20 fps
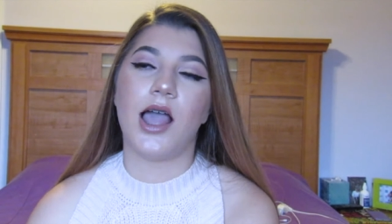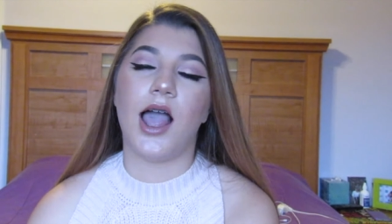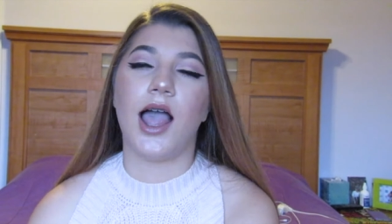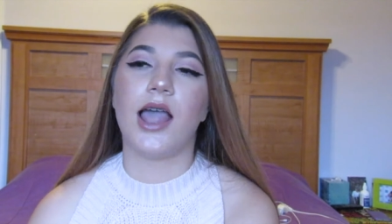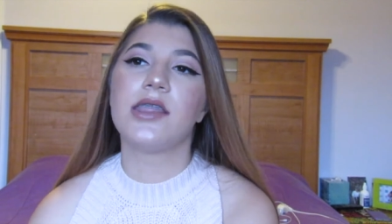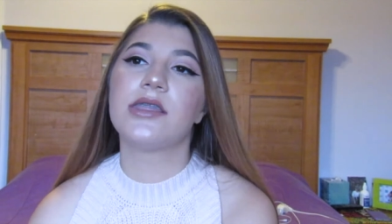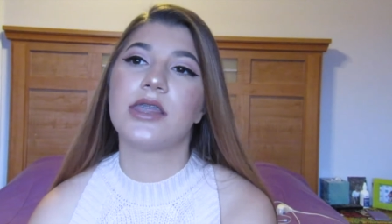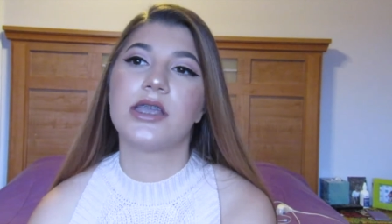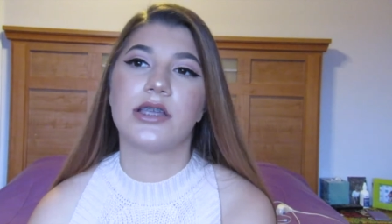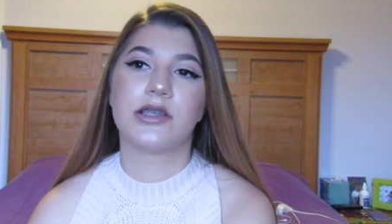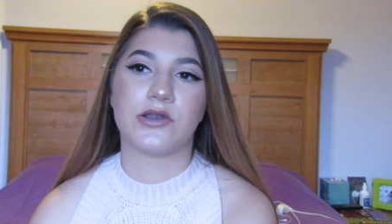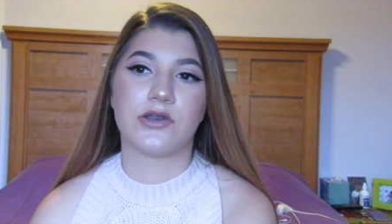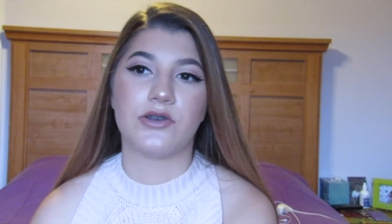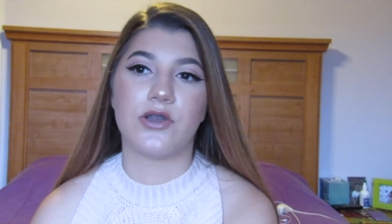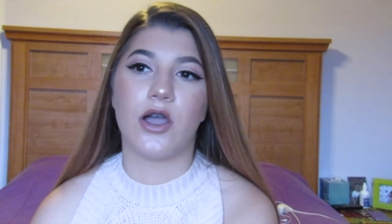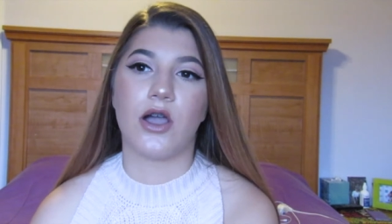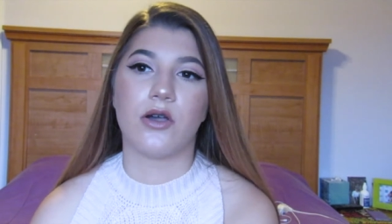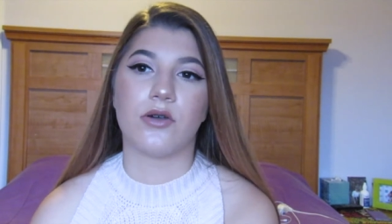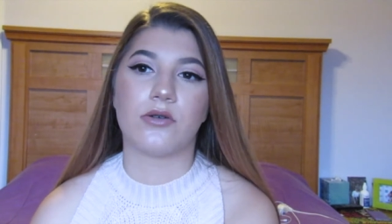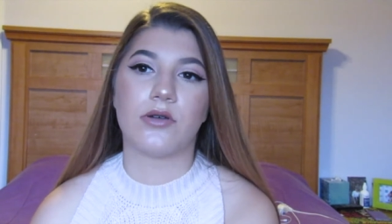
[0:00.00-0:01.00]
I think
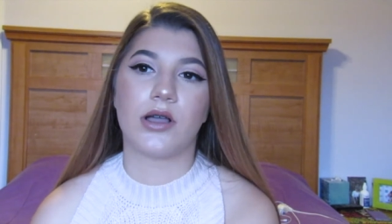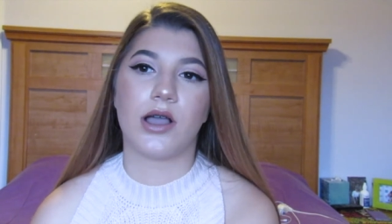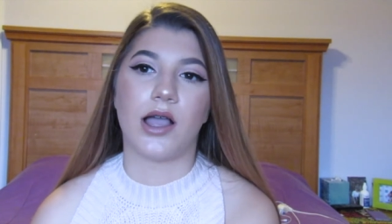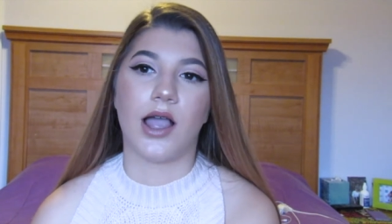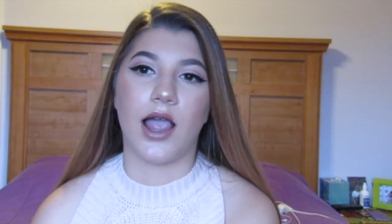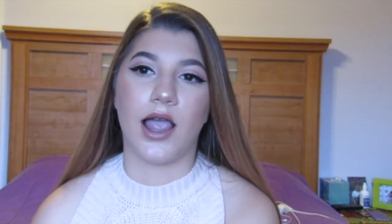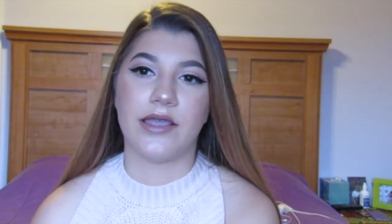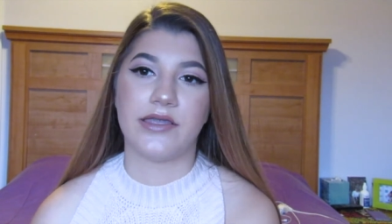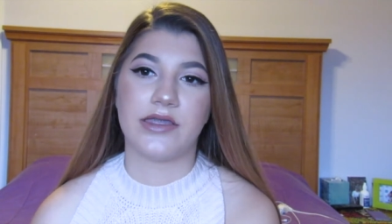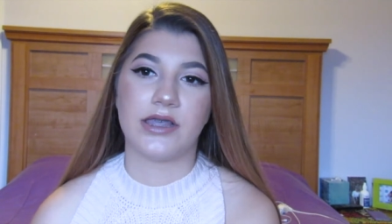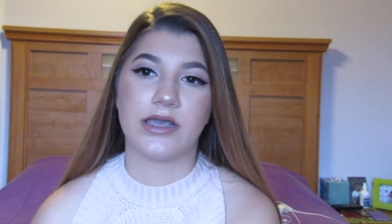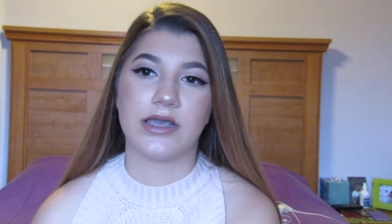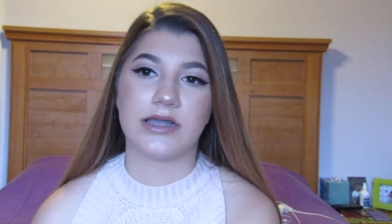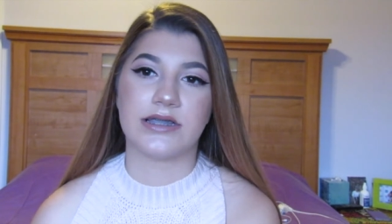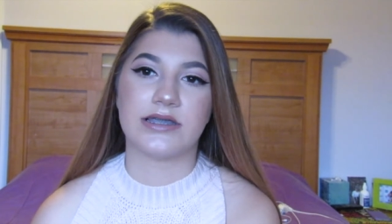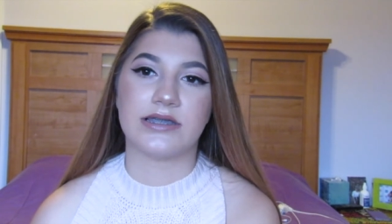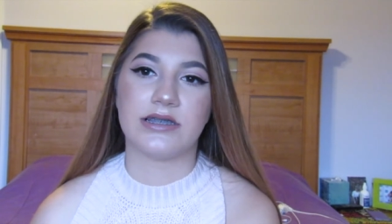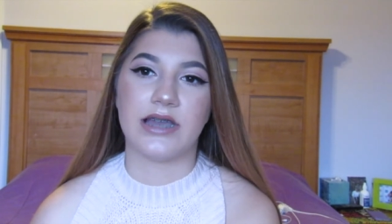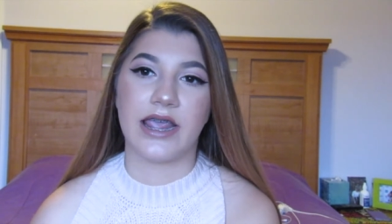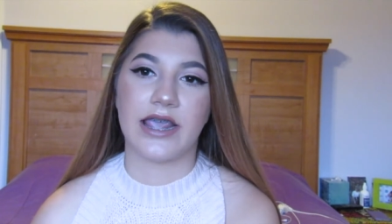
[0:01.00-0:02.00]
no. I think
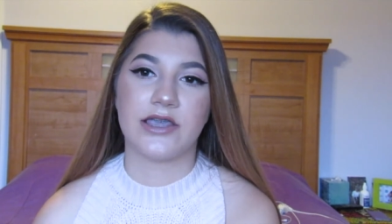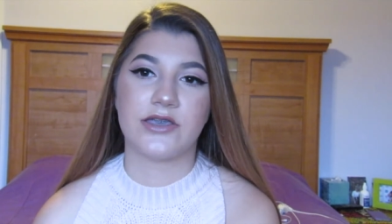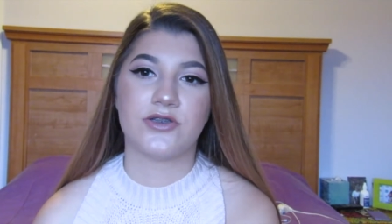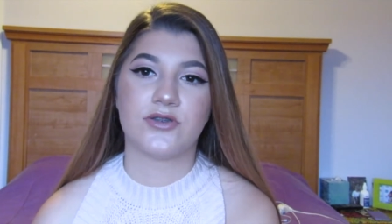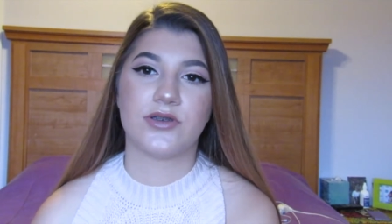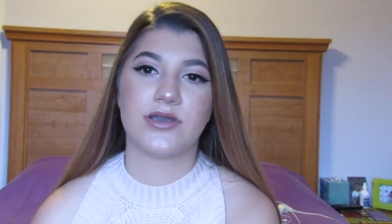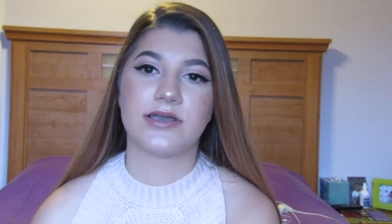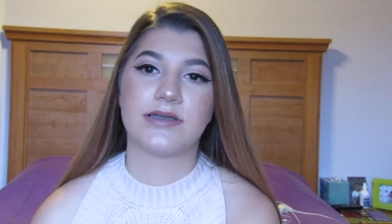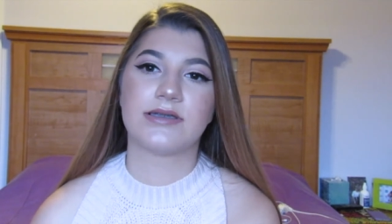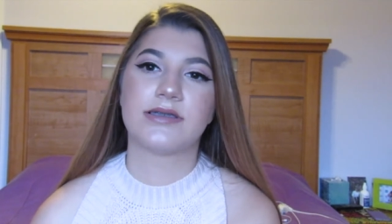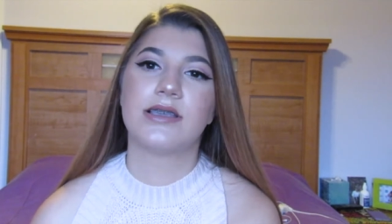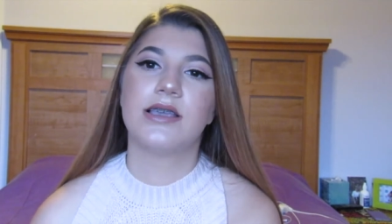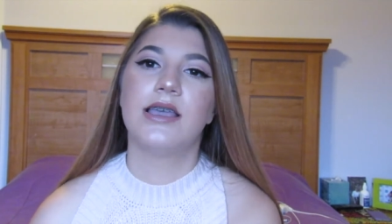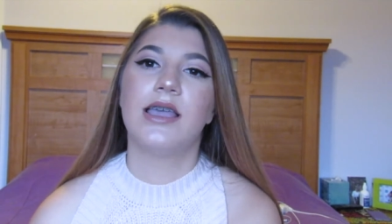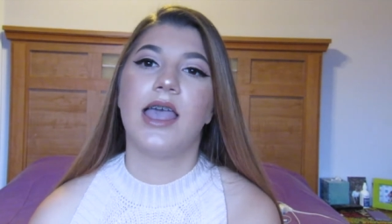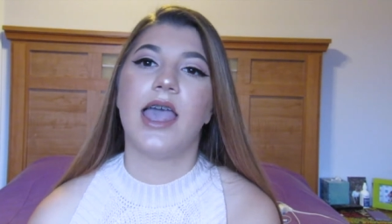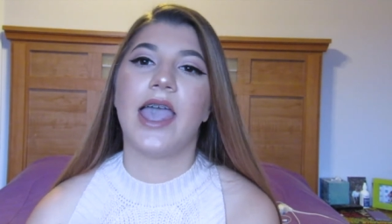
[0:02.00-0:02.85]
it's dangerous,